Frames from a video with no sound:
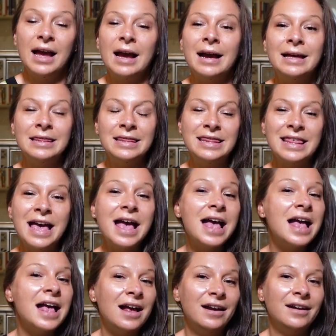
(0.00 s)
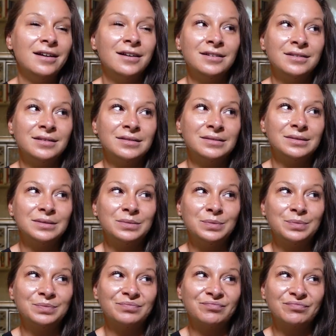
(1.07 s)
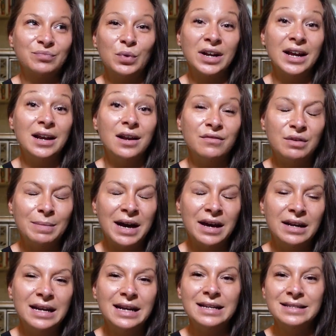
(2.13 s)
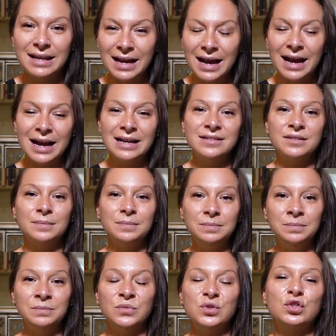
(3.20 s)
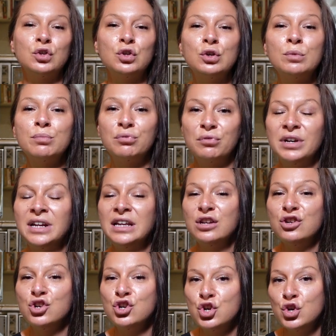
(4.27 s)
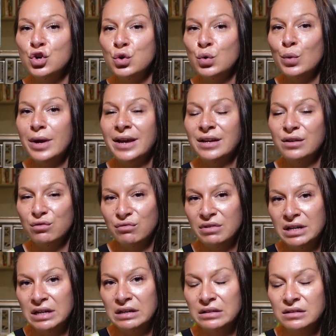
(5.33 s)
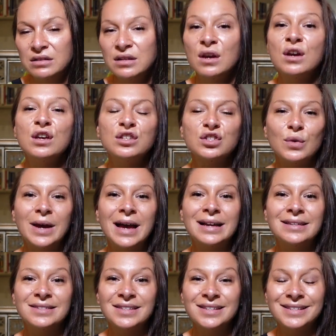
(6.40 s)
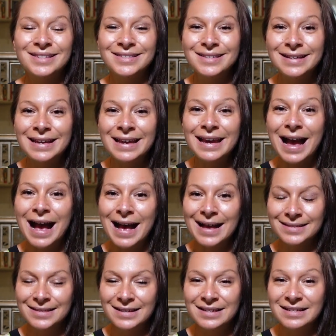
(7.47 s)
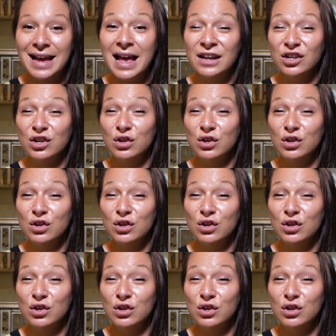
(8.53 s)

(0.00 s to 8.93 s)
And then what I love about it is that it has two pretty new ingredients. So it has succinic acid and